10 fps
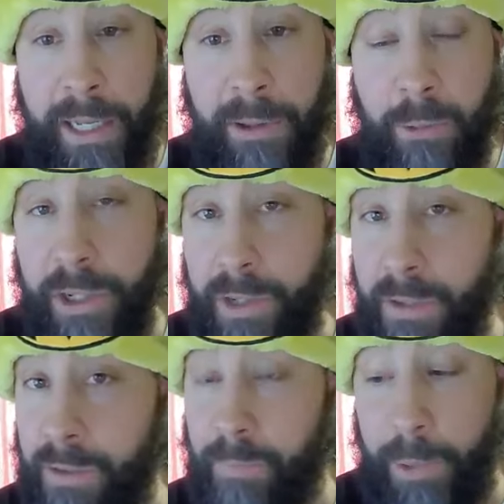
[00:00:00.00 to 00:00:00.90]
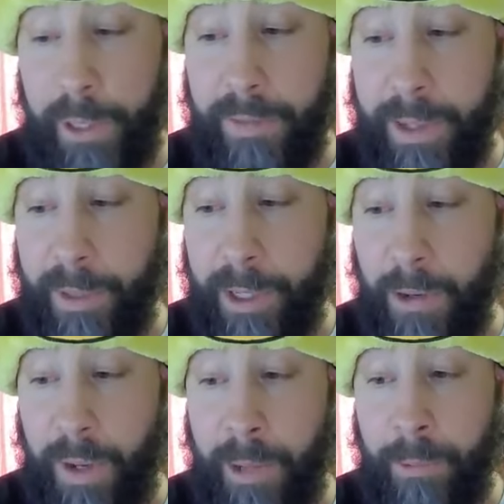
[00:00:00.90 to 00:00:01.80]
other questions, please let me
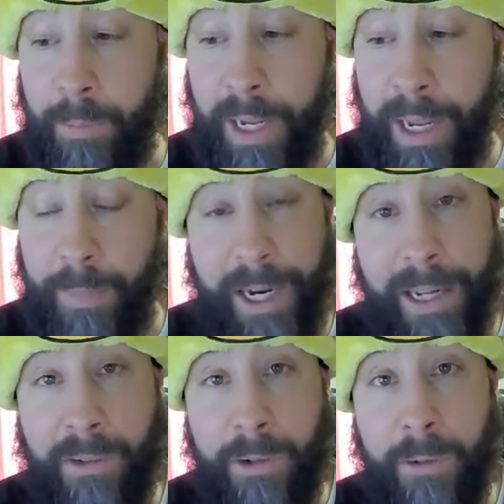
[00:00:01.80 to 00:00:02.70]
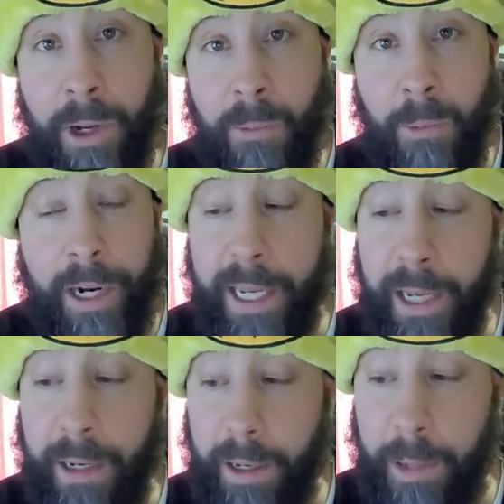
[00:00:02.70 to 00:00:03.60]
know. I would be happy to answer what I
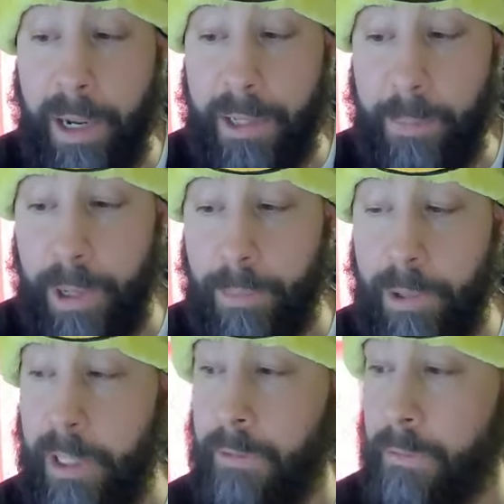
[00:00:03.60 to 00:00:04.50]
can about the property.